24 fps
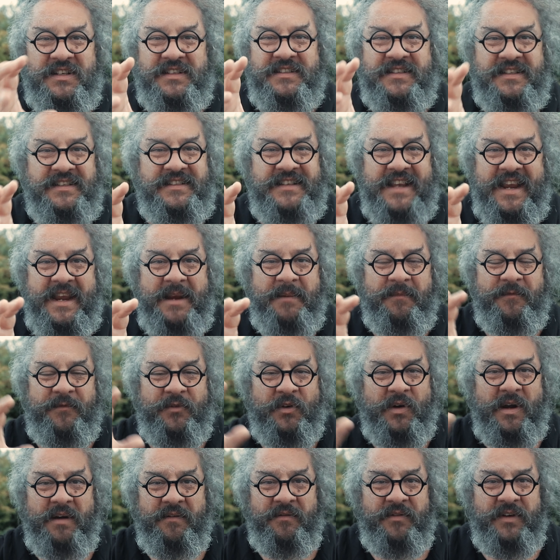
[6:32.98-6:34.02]
is the same
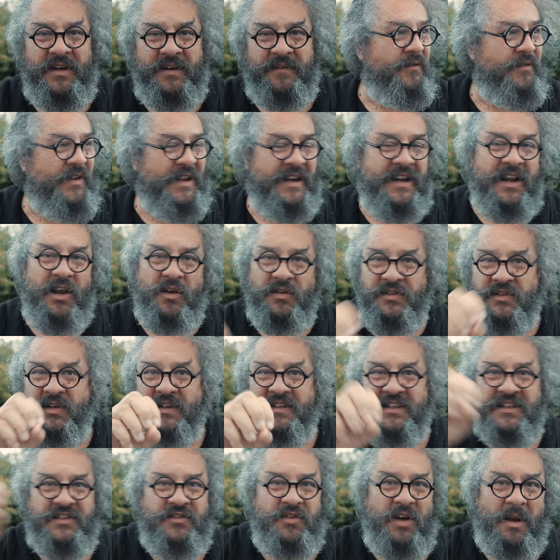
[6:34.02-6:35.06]
for every video, so I
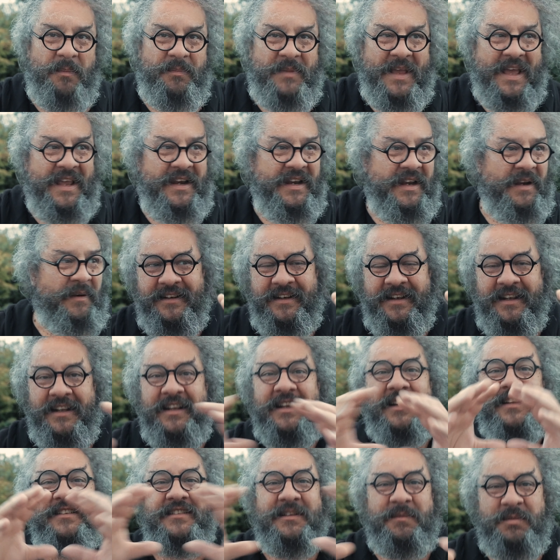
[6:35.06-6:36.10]
just drop that in. A
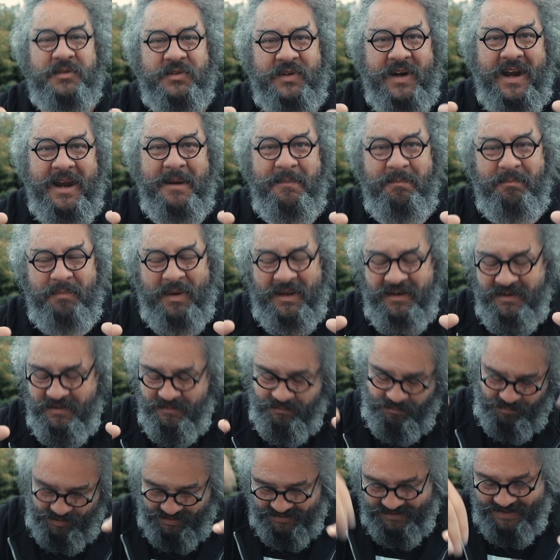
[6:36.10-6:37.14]
little subscribe
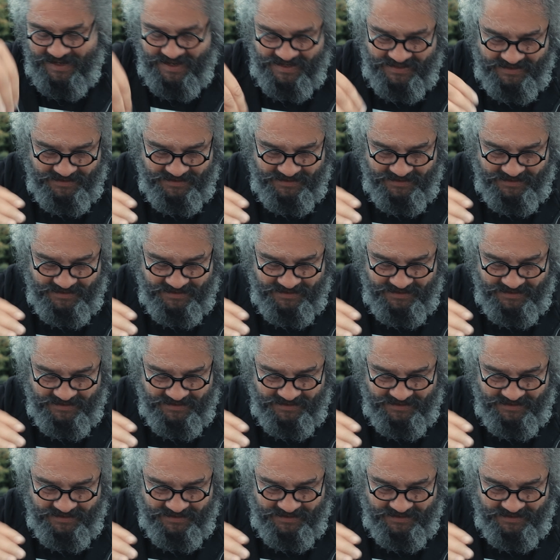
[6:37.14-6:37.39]
button, bring that